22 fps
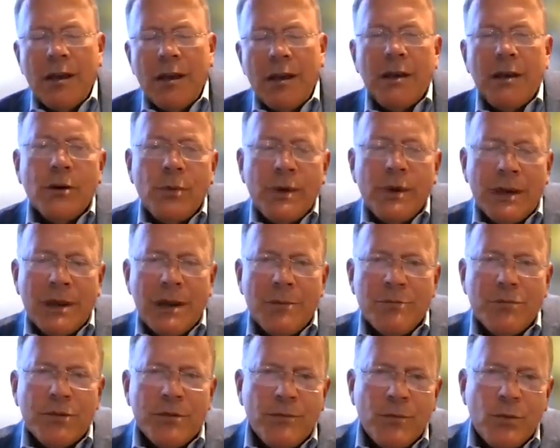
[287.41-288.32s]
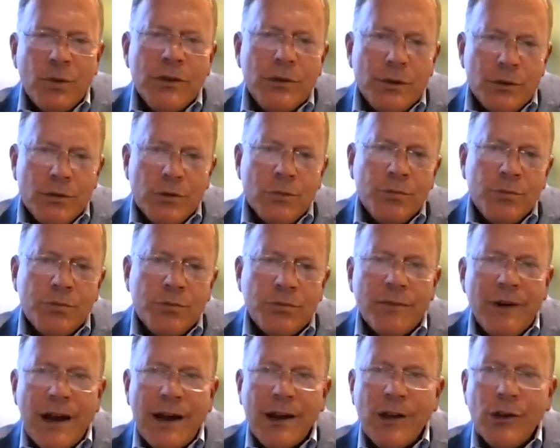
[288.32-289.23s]
we do
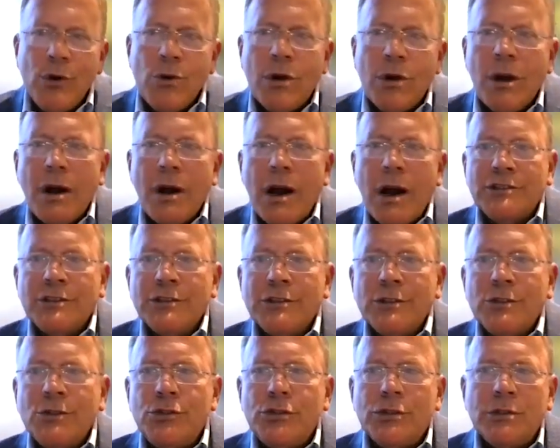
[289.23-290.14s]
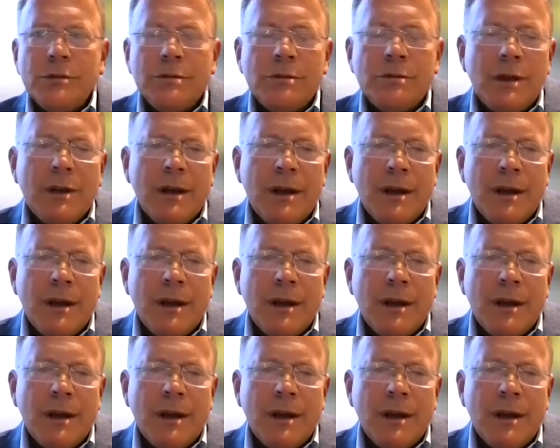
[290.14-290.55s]
provide a lower cost solution